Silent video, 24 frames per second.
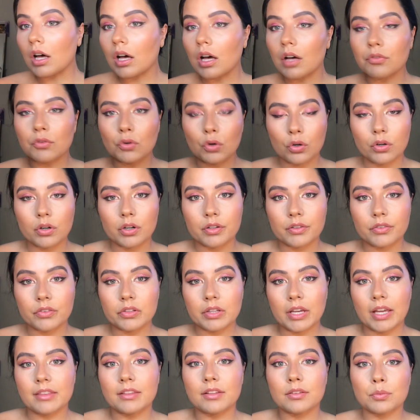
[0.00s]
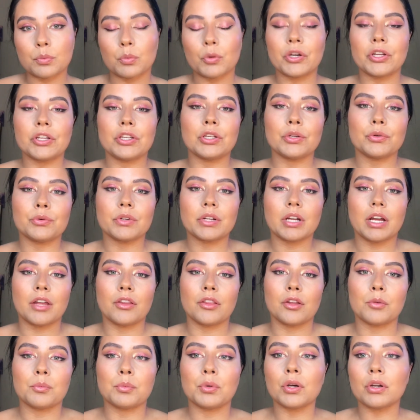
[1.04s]
Of course, at this point you would
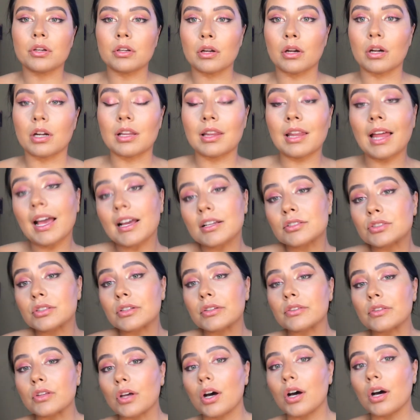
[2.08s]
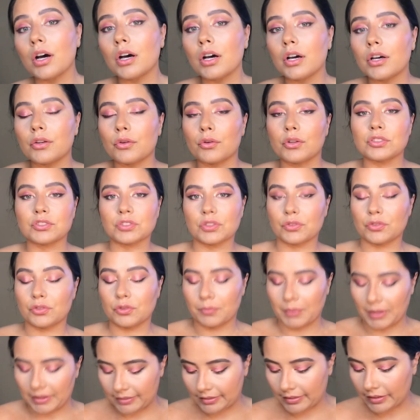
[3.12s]
either put your lashes on or just do
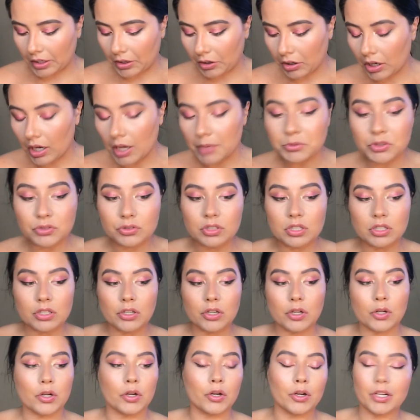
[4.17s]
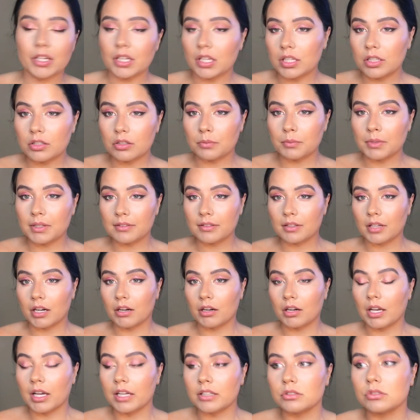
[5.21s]
mascara. I'm just going to currently do
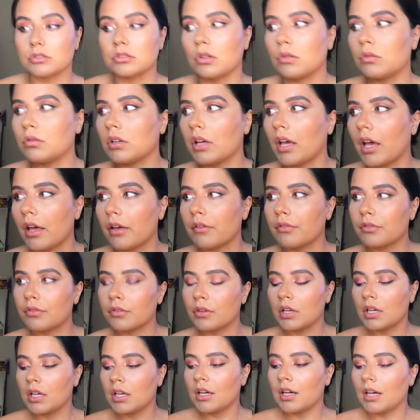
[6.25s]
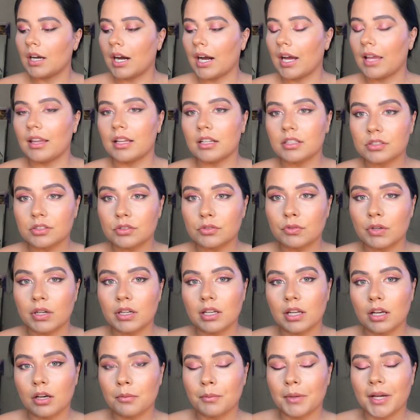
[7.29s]
mascara. I don't have eyelashes right
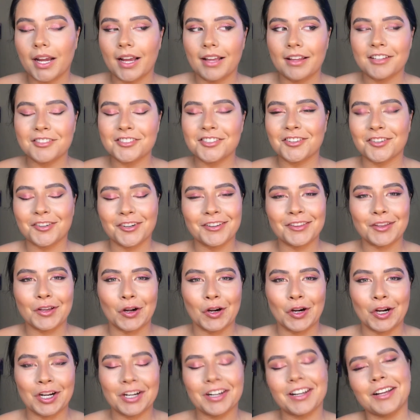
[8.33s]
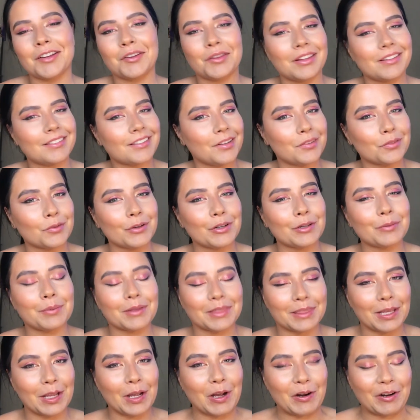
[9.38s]
now. My eyelashes are in the car. I know that sounds weird,
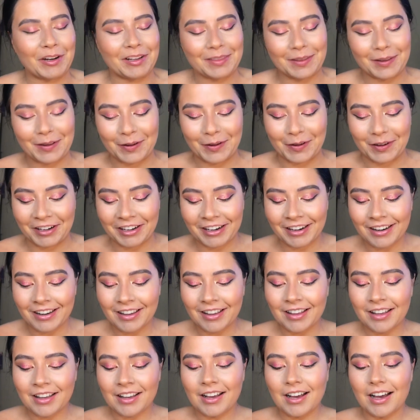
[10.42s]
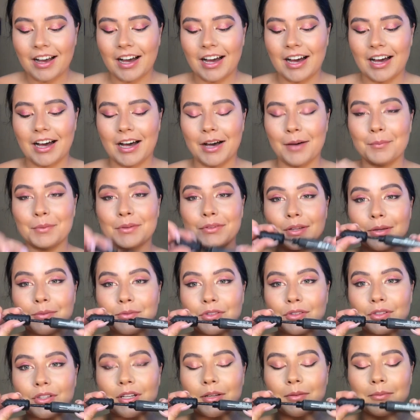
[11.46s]
but they are in the car. So I'm
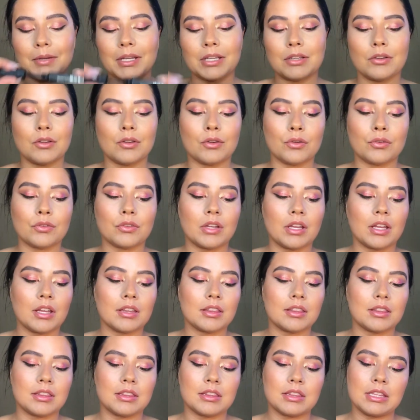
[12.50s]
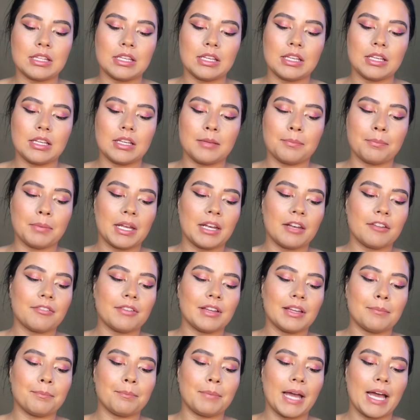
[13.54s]
just going to be using the
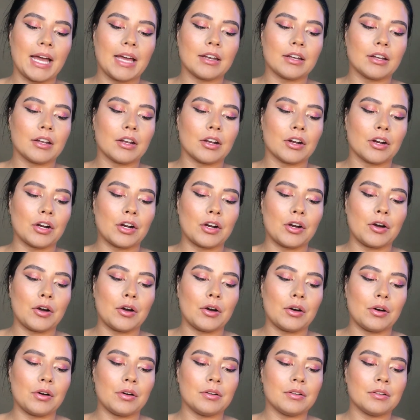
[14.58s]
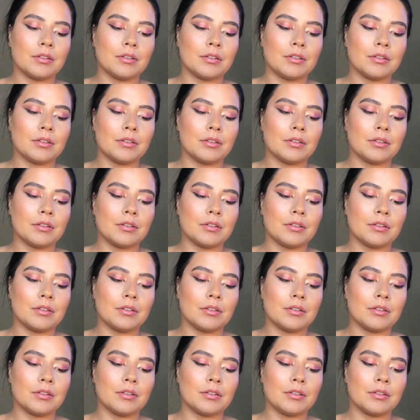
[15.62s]
Benefit Bad Gal